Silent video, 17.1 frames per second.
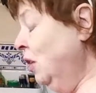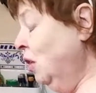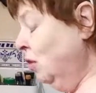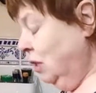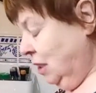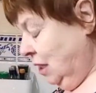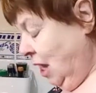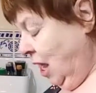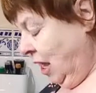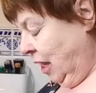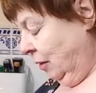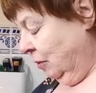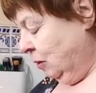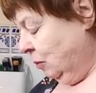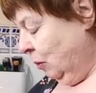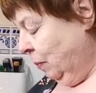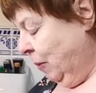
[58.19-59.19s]
haven't got
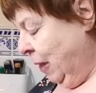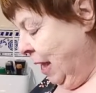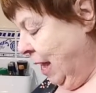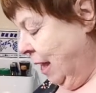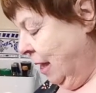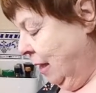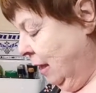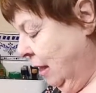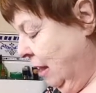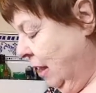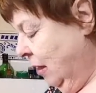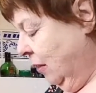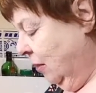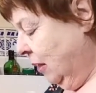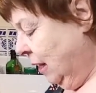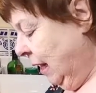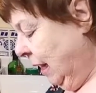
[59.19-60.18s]
time to prepare
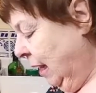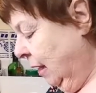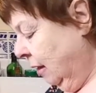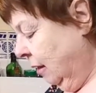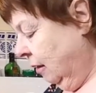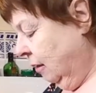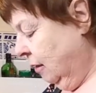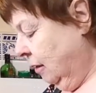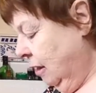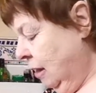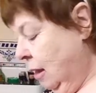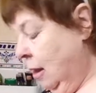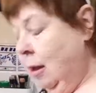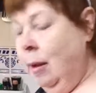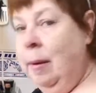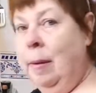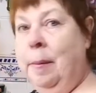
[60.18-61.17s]
the leek,
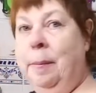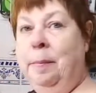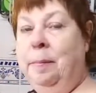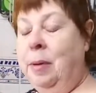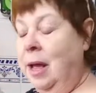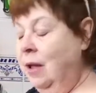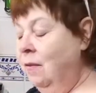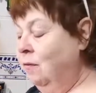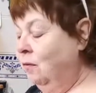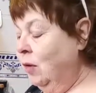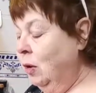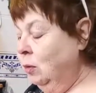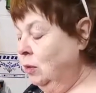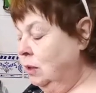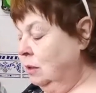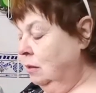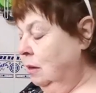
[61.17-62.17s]
buy a
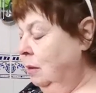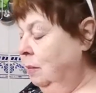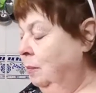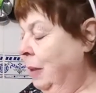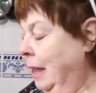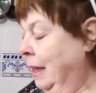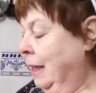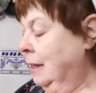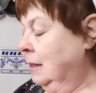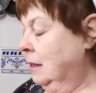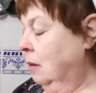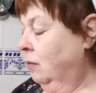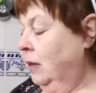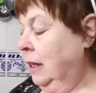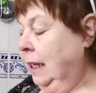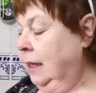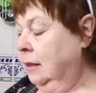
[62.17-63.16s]
frozen
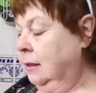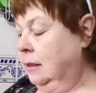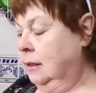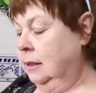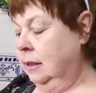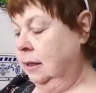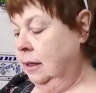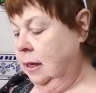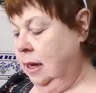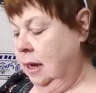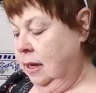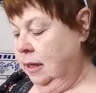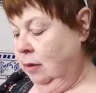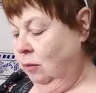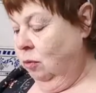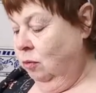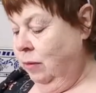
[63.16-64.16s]
packet of leeks.
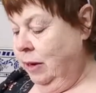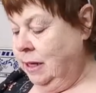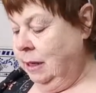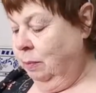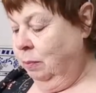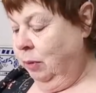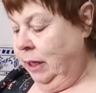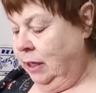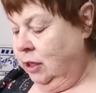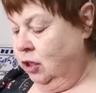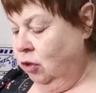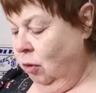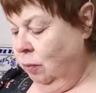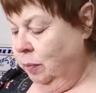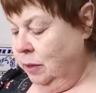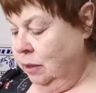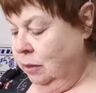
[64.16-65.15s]
They're already
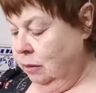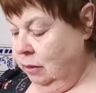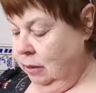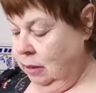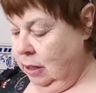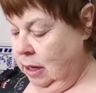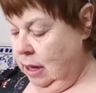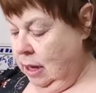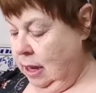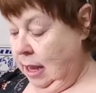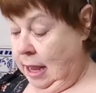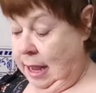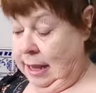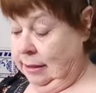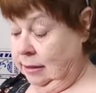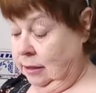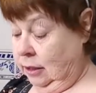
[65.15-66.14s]
pre-chopped,
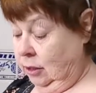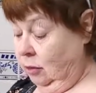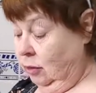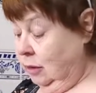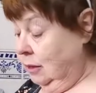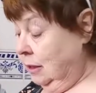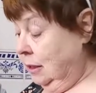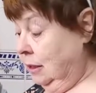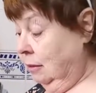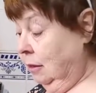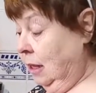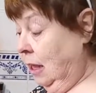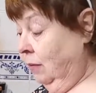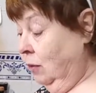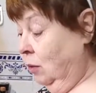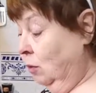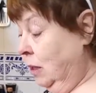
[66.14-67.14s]
and you can
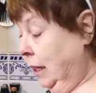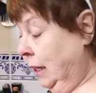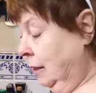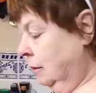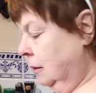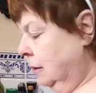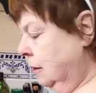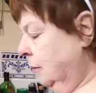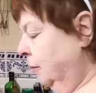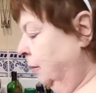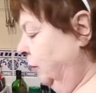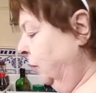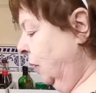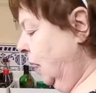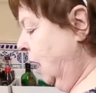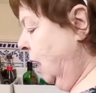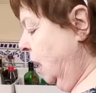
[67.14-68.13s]
still have your
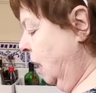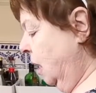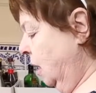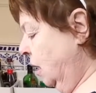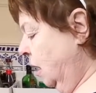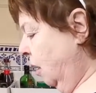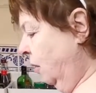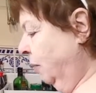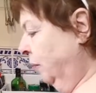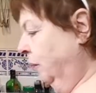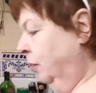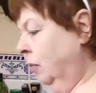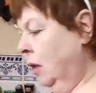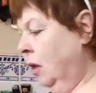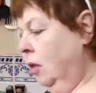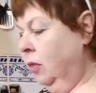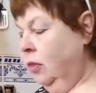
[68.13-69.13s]
leeks. Now,
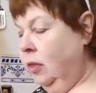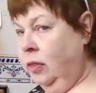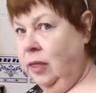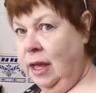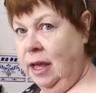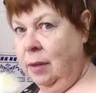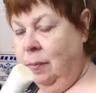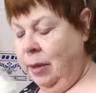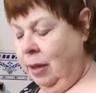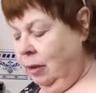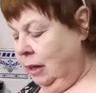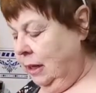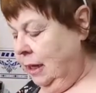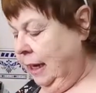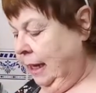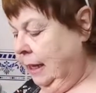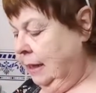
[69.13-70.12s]
the thing
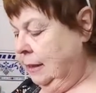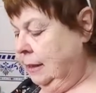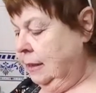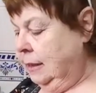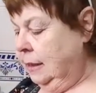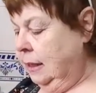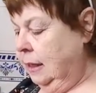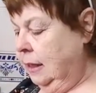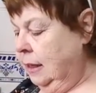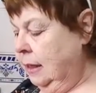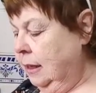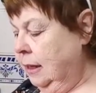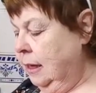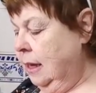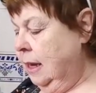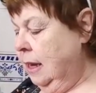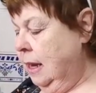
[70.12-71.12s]
about leeks,
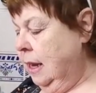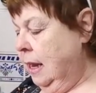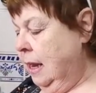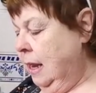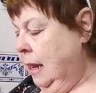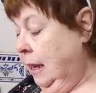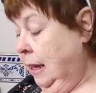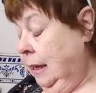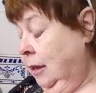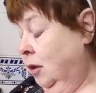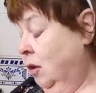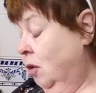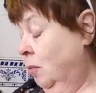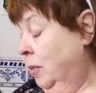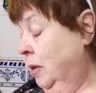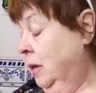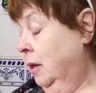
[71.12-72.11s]

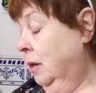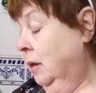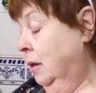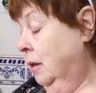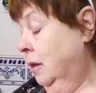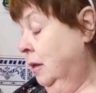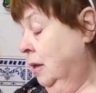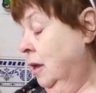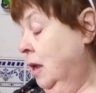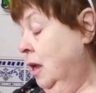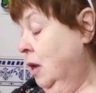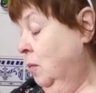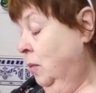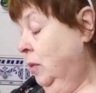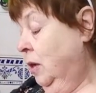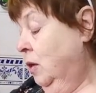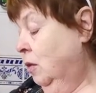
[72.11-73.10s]
in common
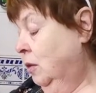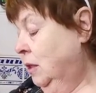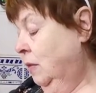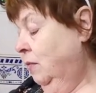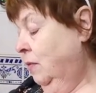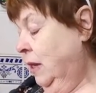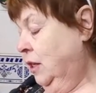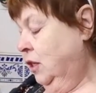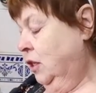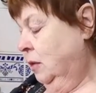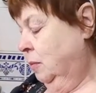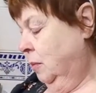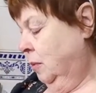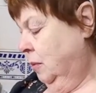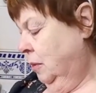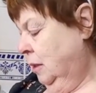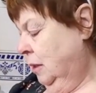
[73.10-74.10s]
with a lot of
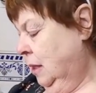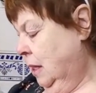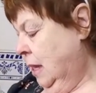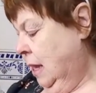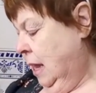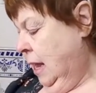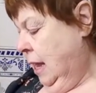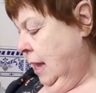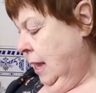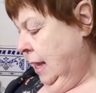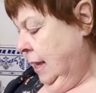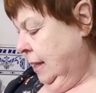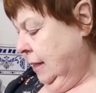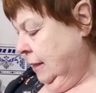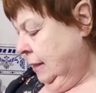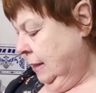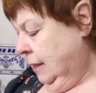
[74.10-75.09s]
vegetables,
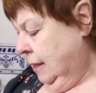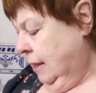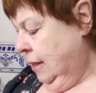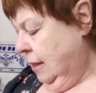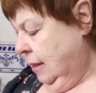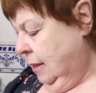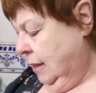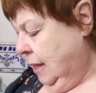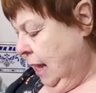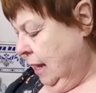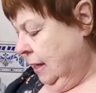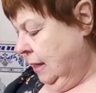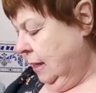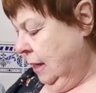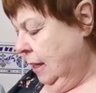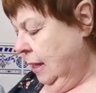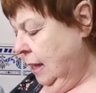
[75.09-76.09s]
is
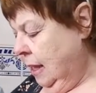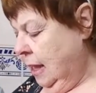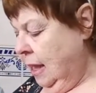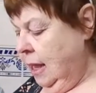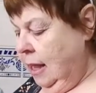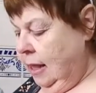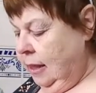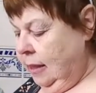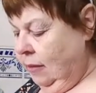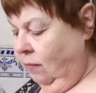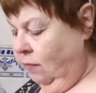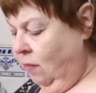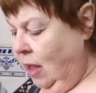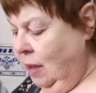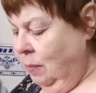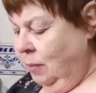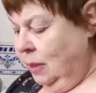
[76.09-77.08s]
that
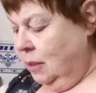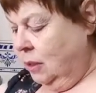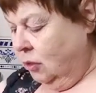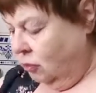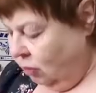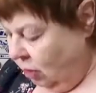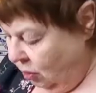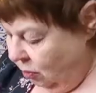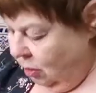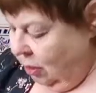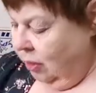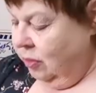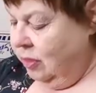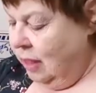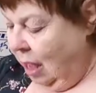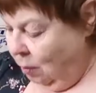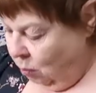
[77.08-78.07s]
the fibres
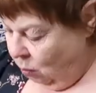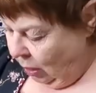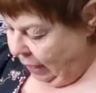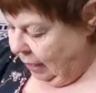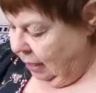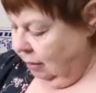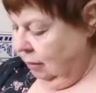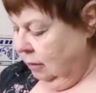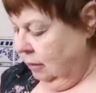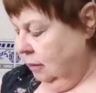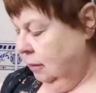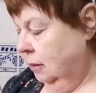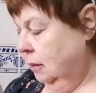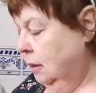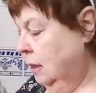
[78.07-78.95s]
grow that way.